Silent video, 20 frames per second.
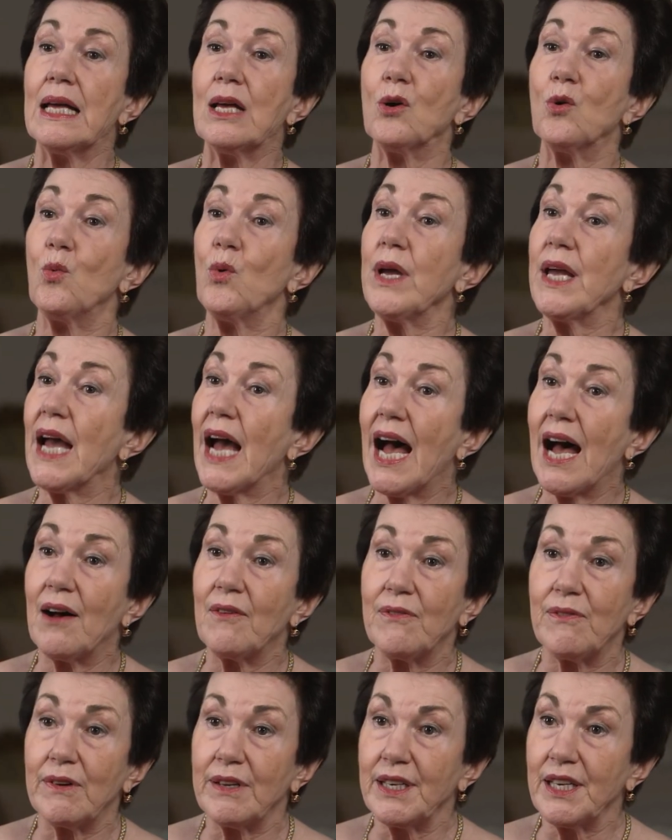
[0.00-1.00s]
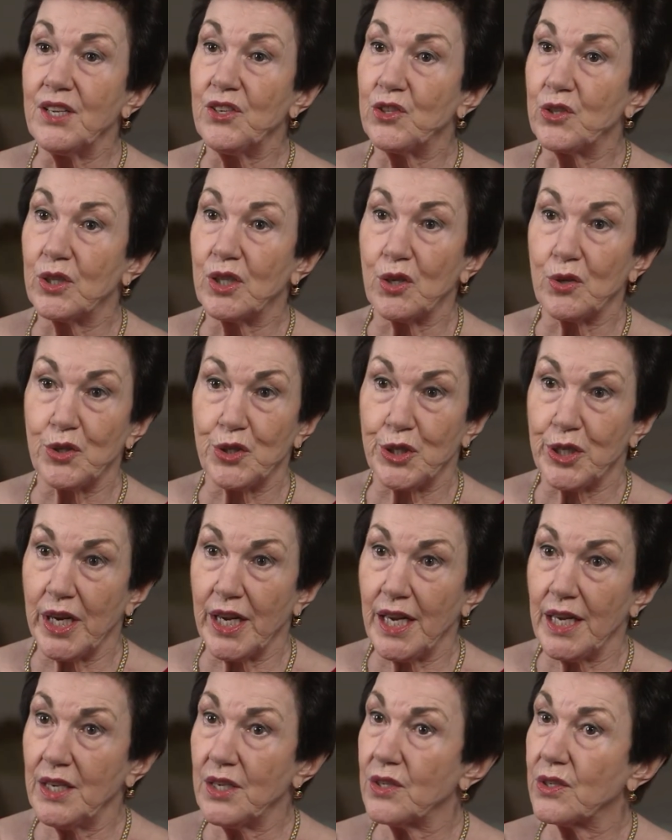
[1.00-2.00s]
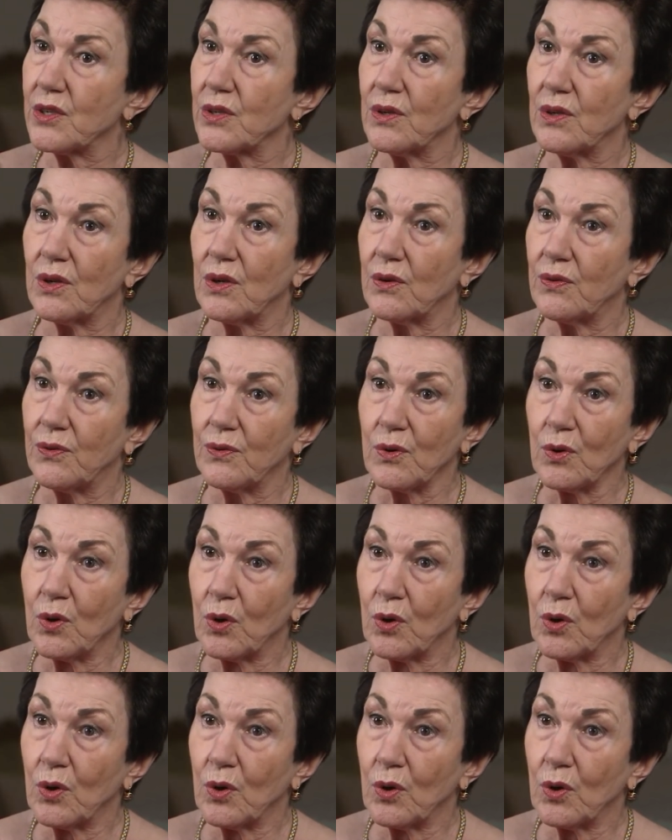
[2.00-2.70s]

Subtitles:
We have an interchange of